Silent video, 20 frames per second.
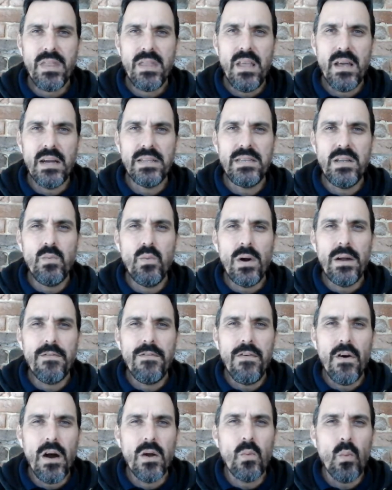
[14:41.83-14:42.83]
I did
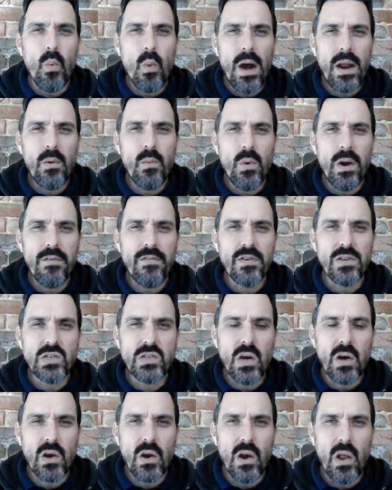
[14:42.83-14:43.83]
find one reference
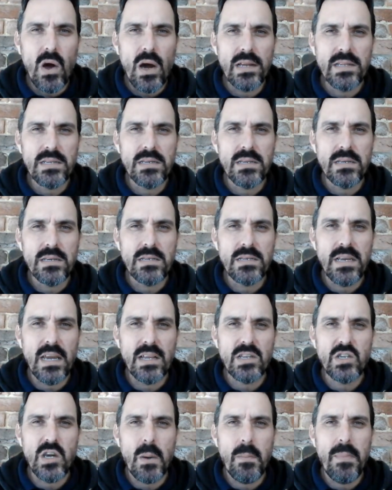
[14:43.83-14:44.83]
online to
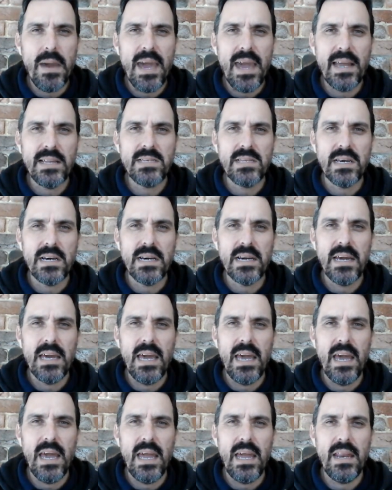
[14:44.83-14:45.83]
Sancho Panza,
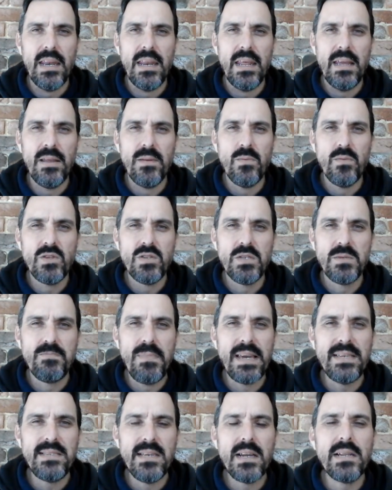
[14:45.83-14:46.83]
and it was
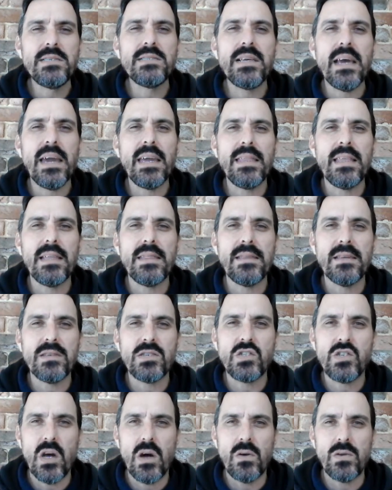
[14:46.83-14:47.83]
basically saying that the
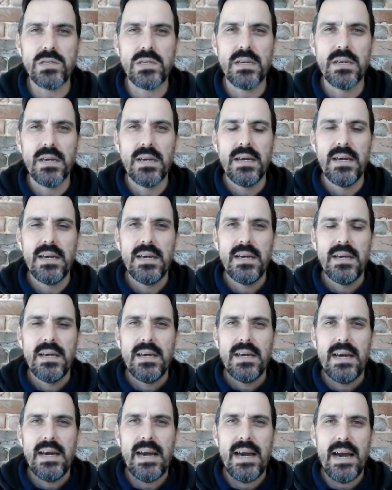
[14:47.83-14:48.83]
salt
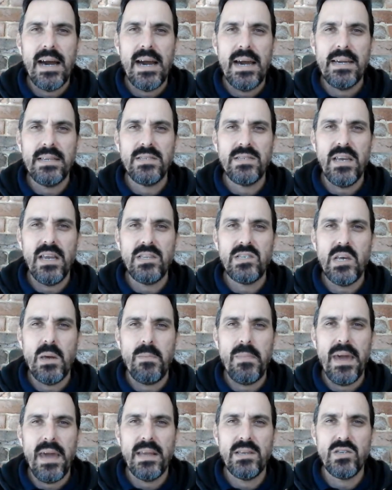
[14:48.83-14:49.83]
in Sancho
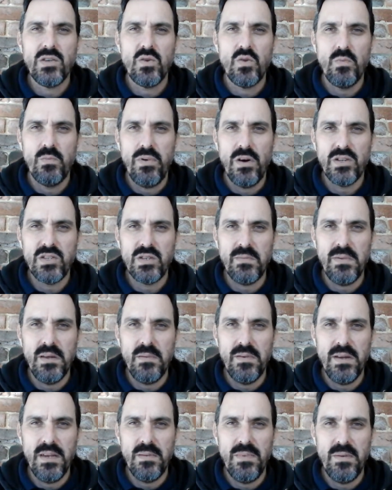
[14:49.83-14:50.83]
Panza could possibly
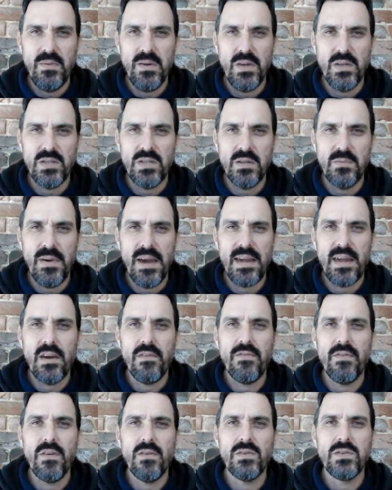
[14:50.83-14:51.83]
be because the tobacco
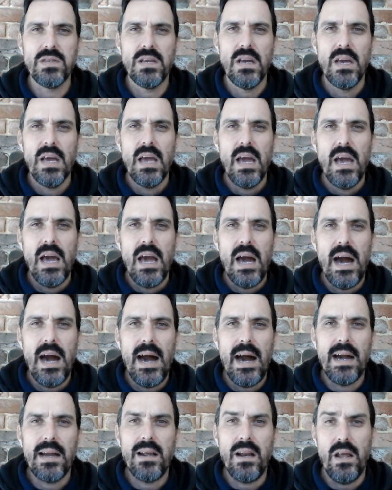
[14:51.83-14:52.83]
fields
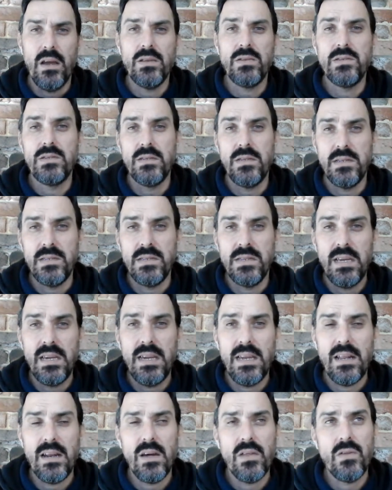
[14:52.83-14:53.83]
are close to the sea.
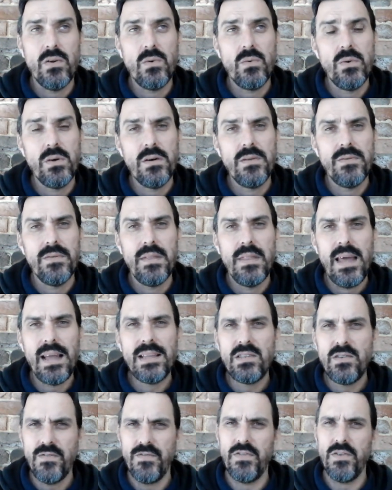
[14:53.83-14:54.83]
And I thought, well,
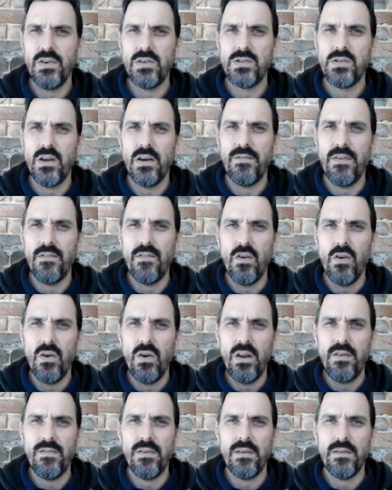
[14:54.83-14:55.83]
that's the first I've ever
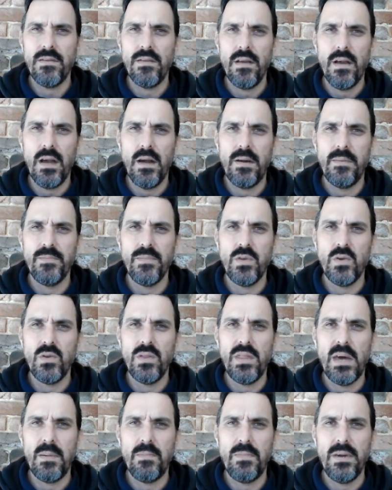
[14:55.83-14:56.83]
heard of it. Could
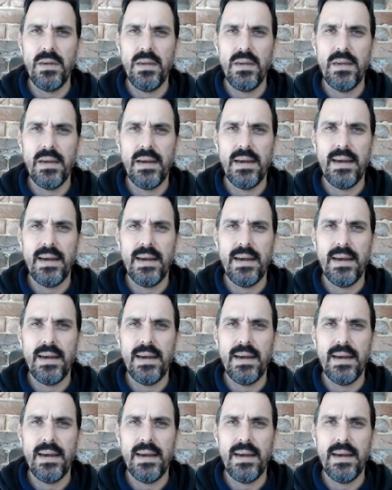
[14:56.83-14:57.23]
that be